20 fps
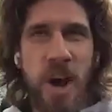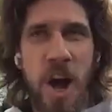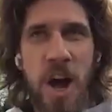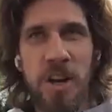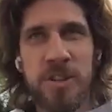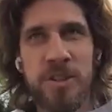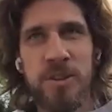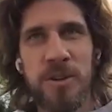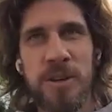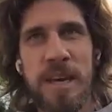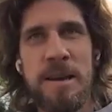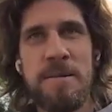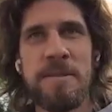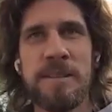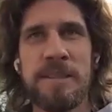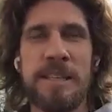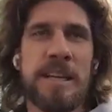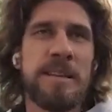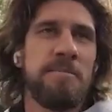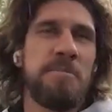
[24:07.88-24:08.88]
talked to him, he
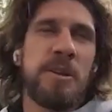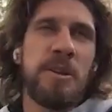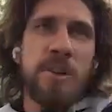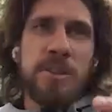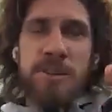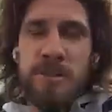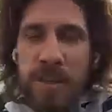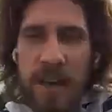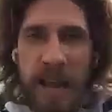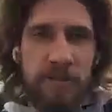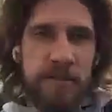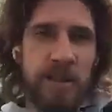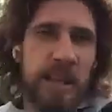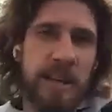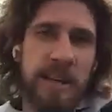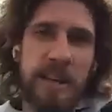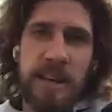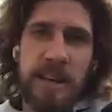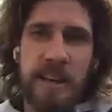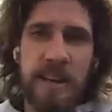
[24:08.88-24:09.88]
said, because you have
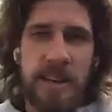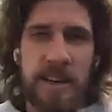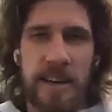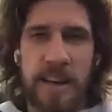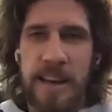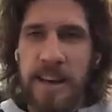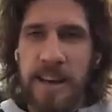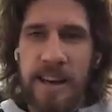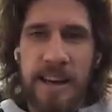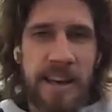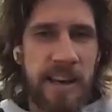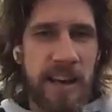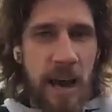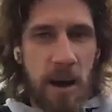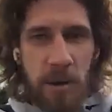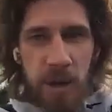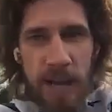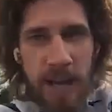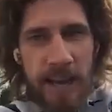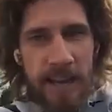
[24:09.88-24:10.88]
like, I
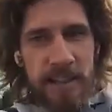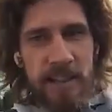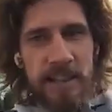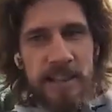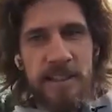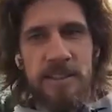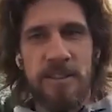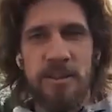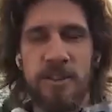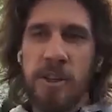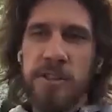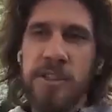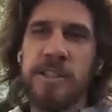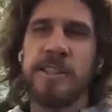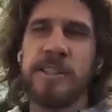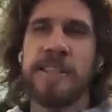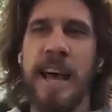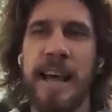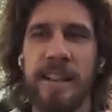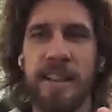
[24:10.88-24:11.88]
had not
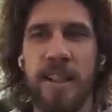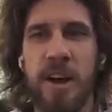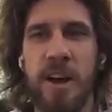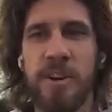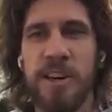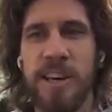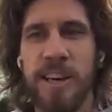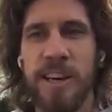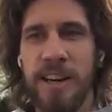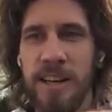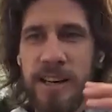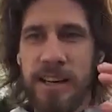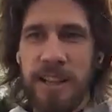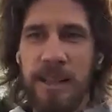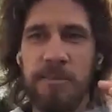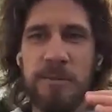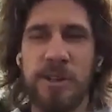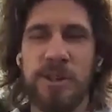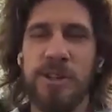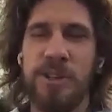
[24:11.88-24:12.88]
that long hair, a
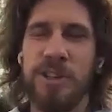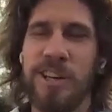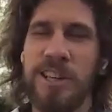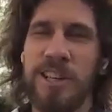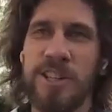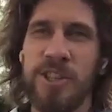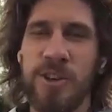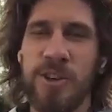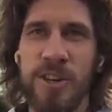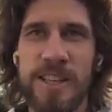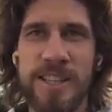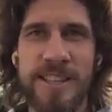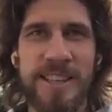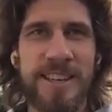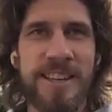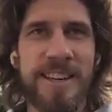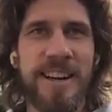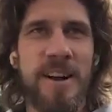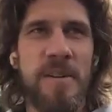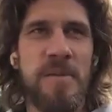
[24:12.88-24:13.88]
little bit
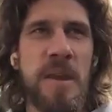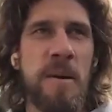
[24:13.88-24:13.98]
shorter,